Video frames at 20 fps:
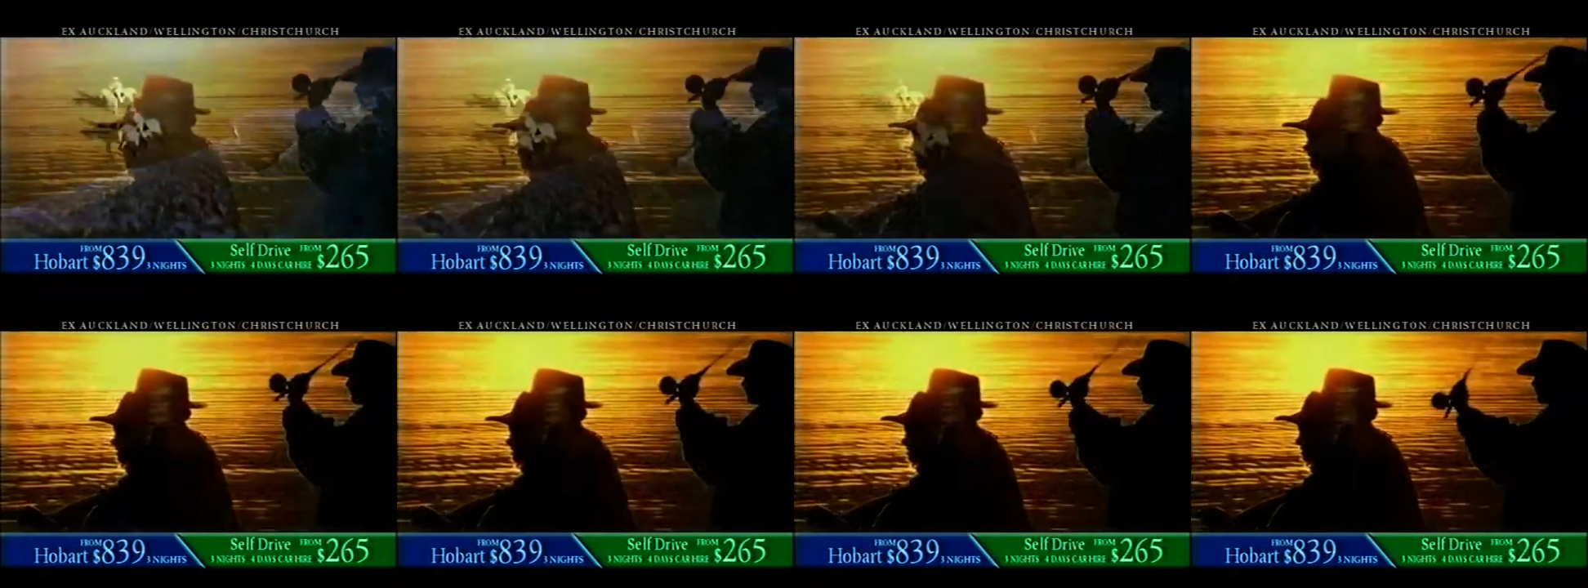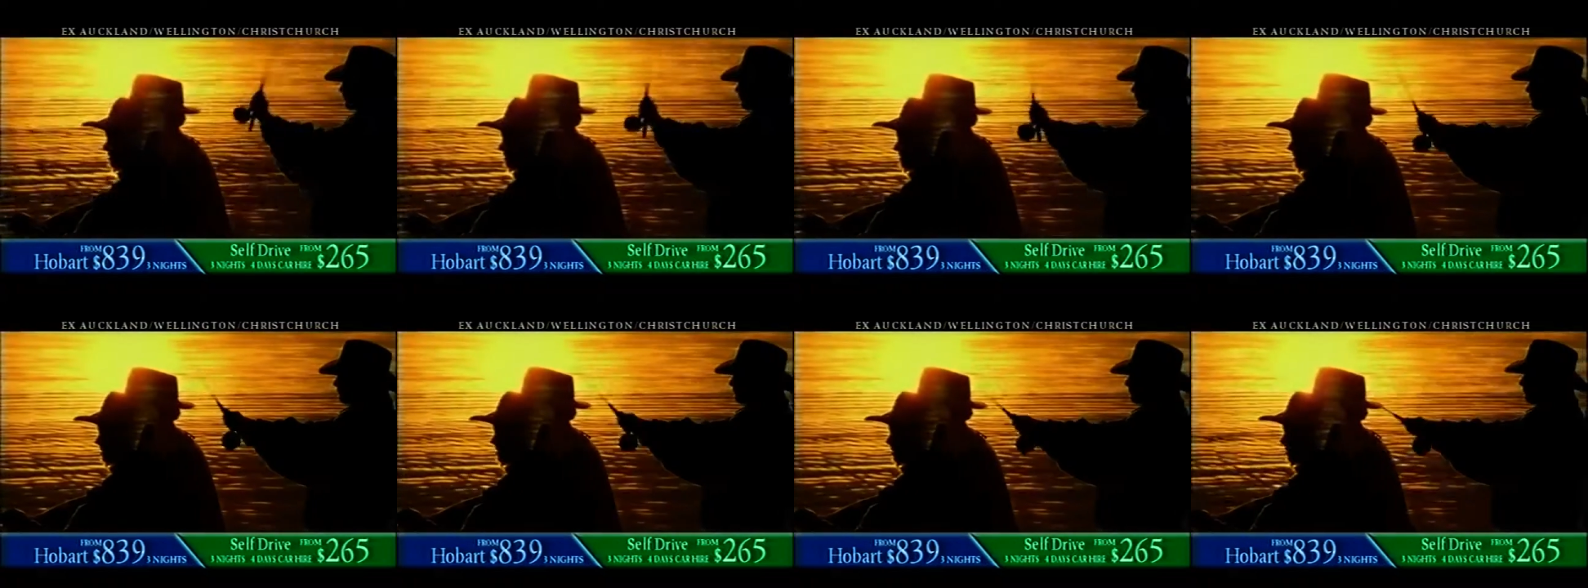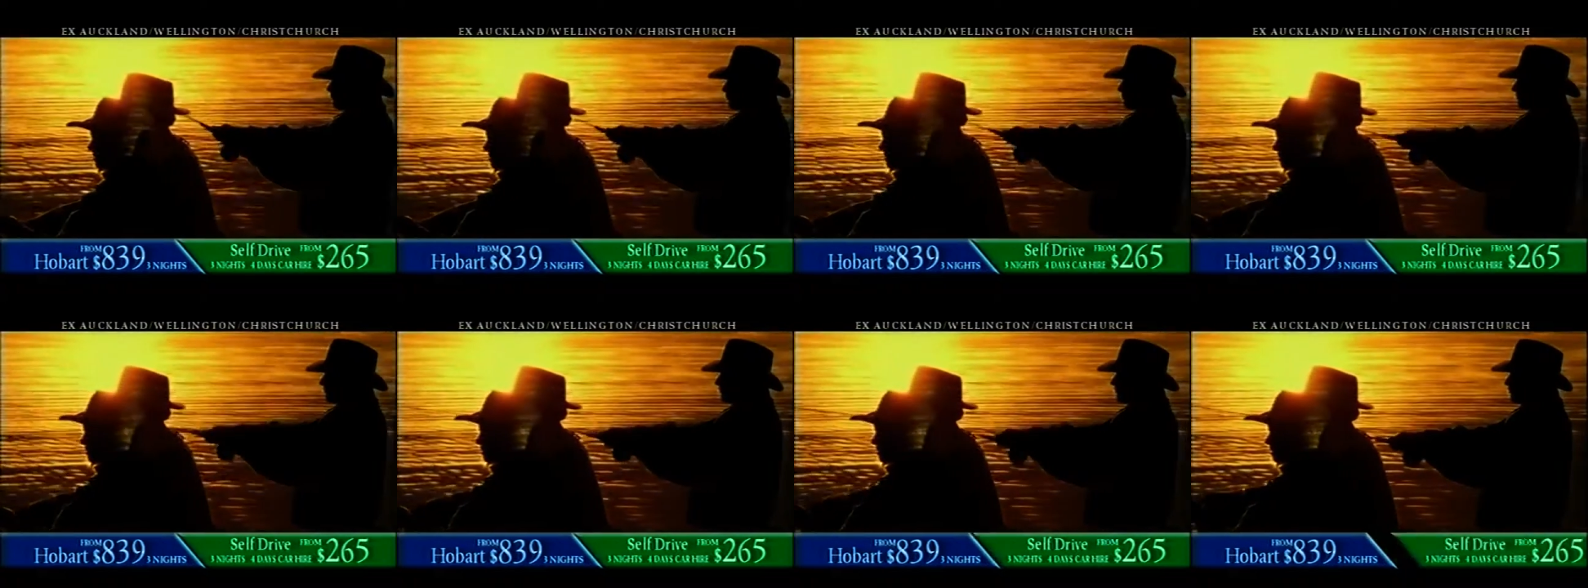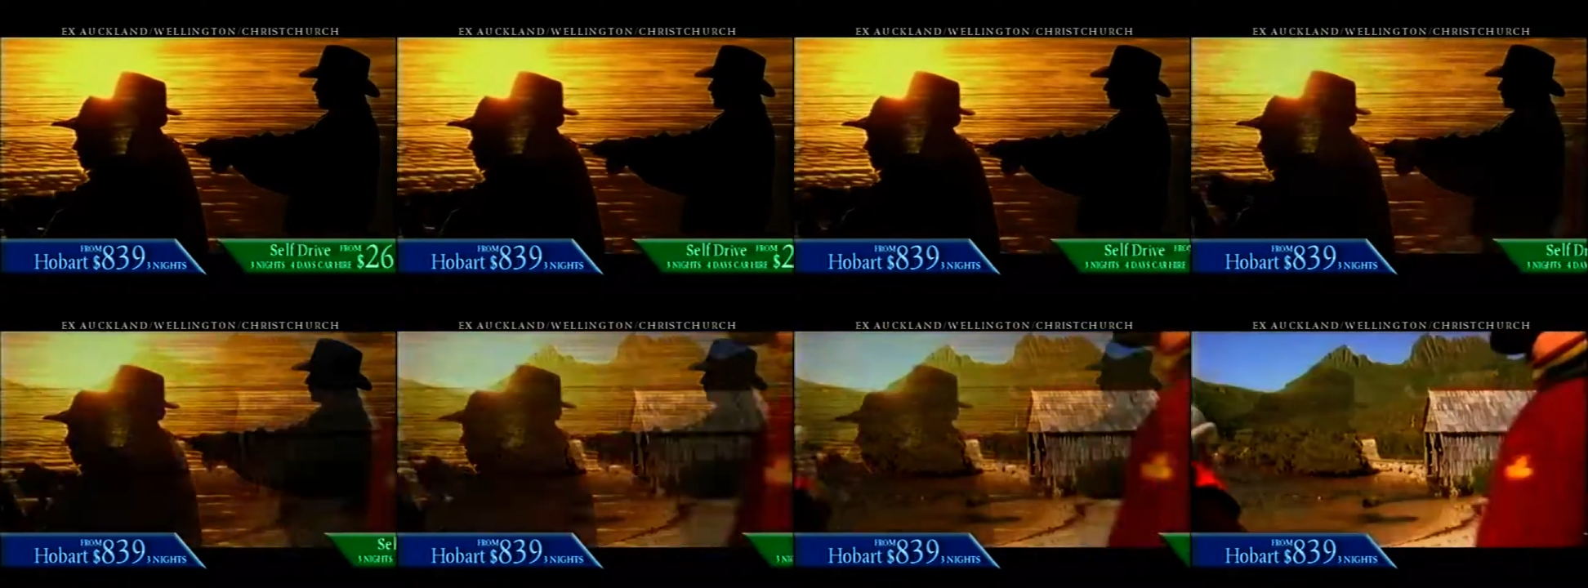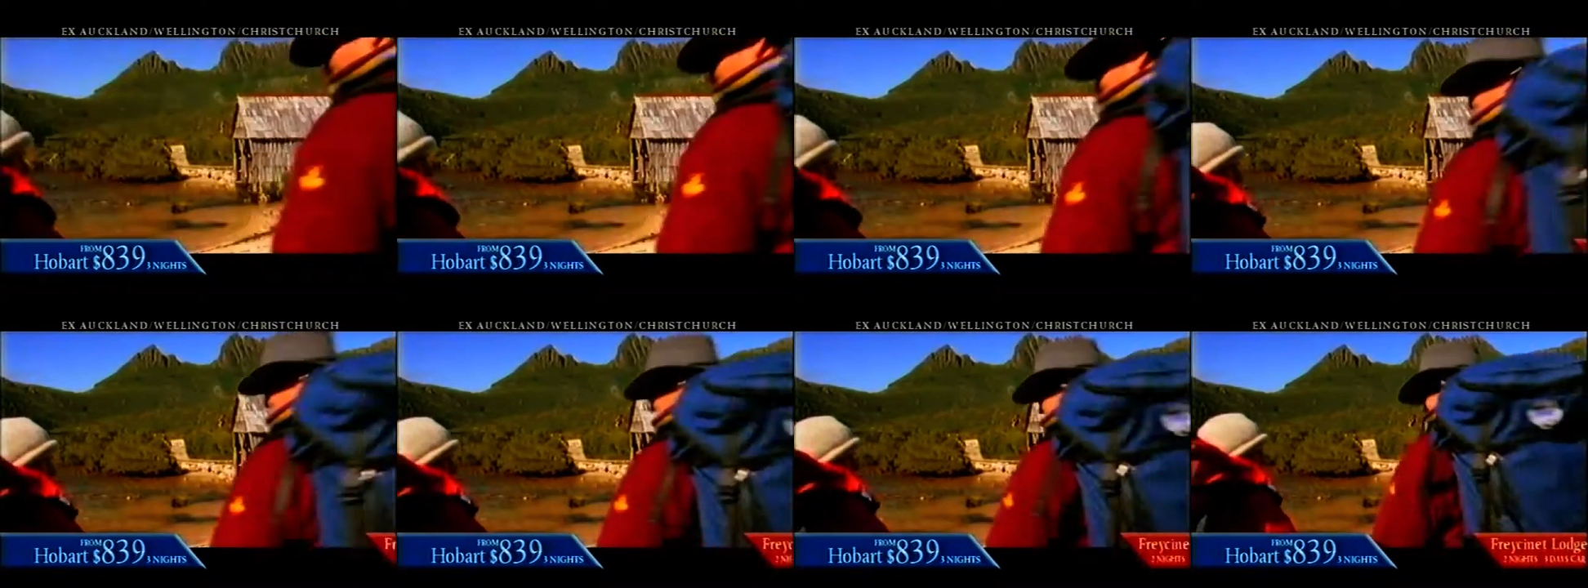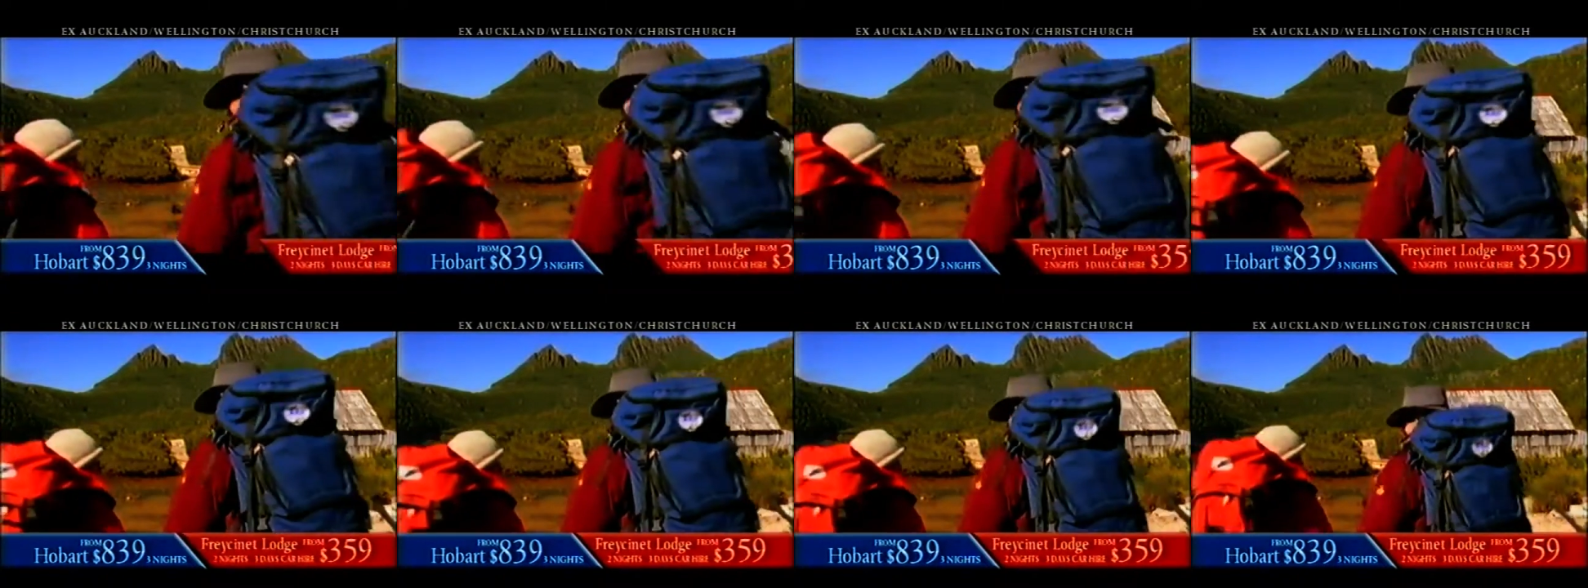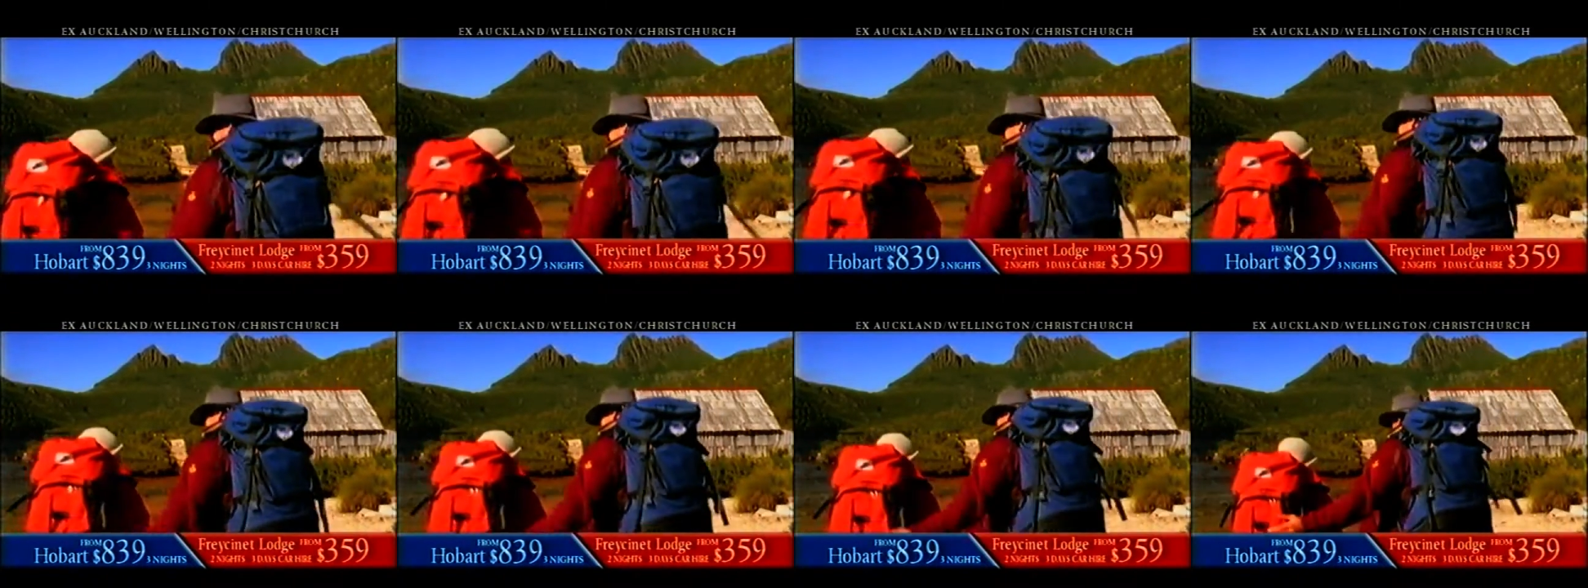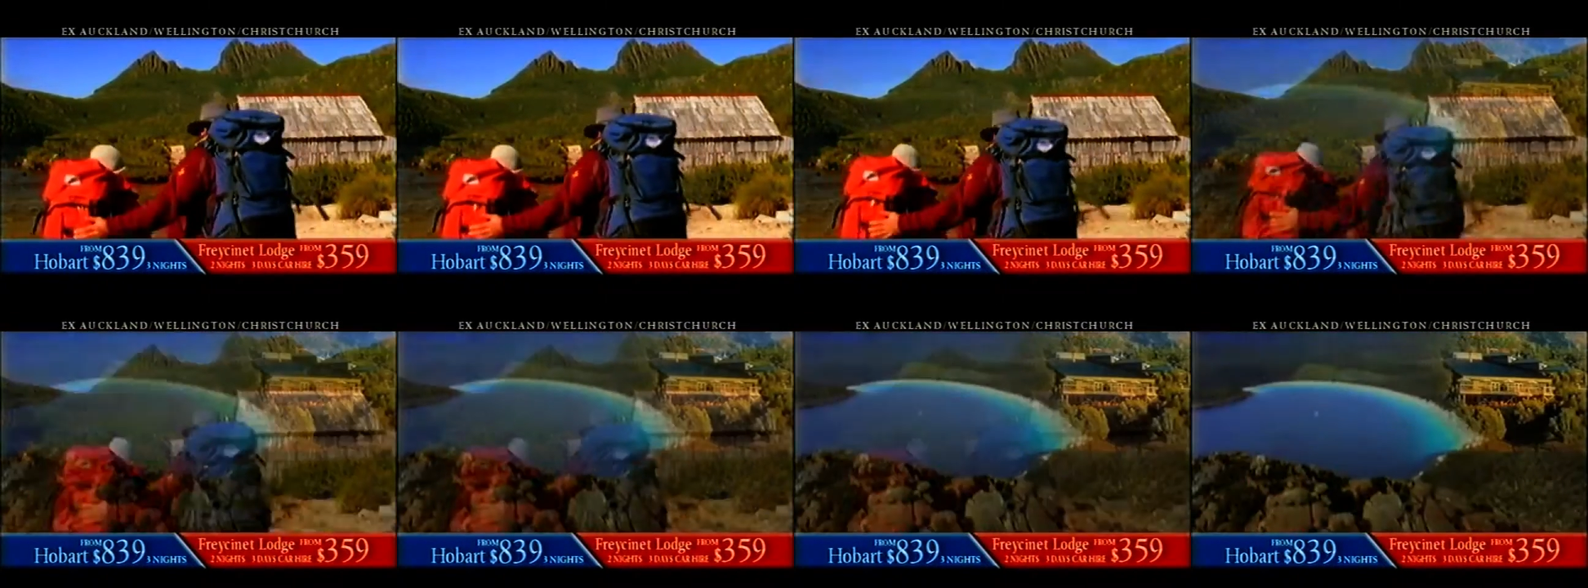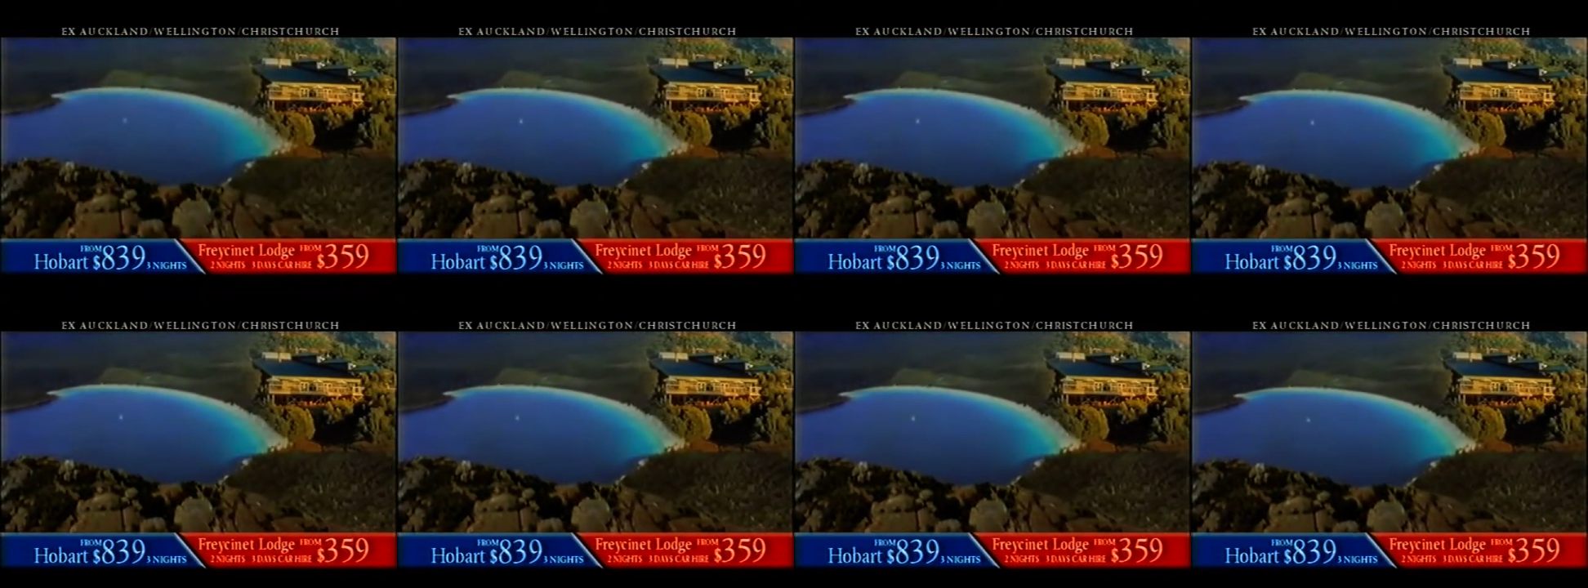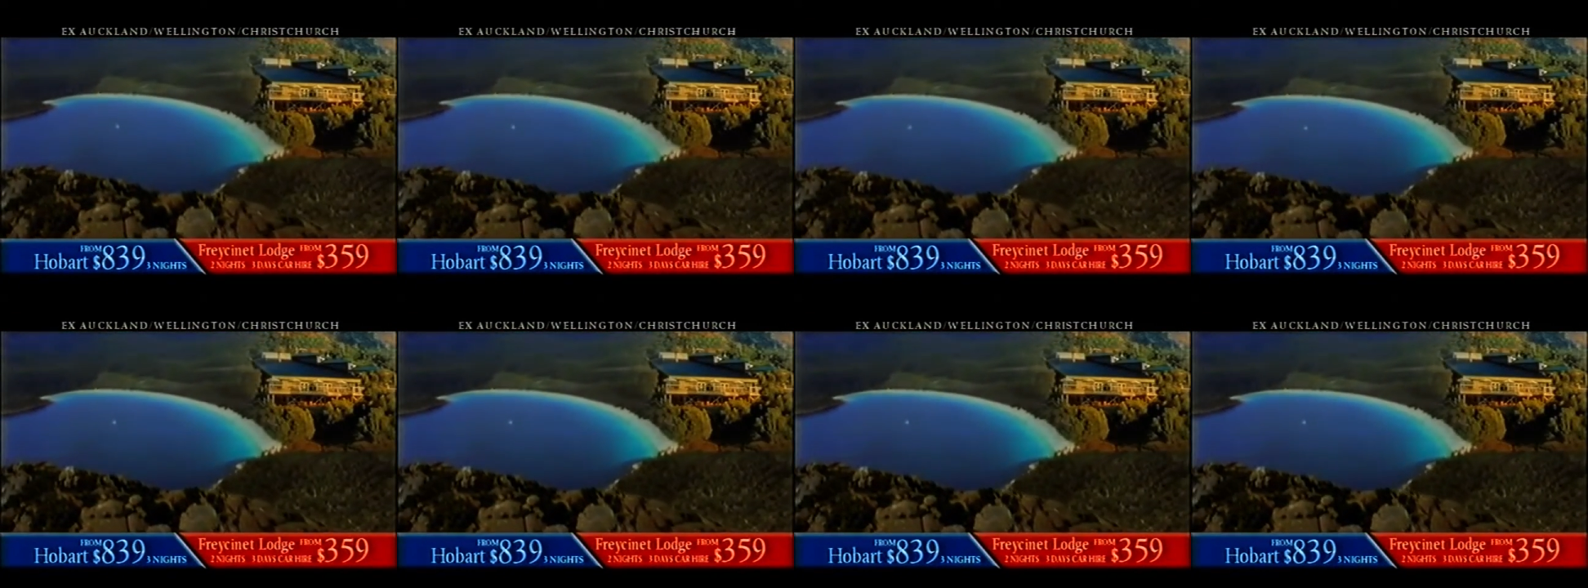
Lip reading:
Nobody's mouth can be seen.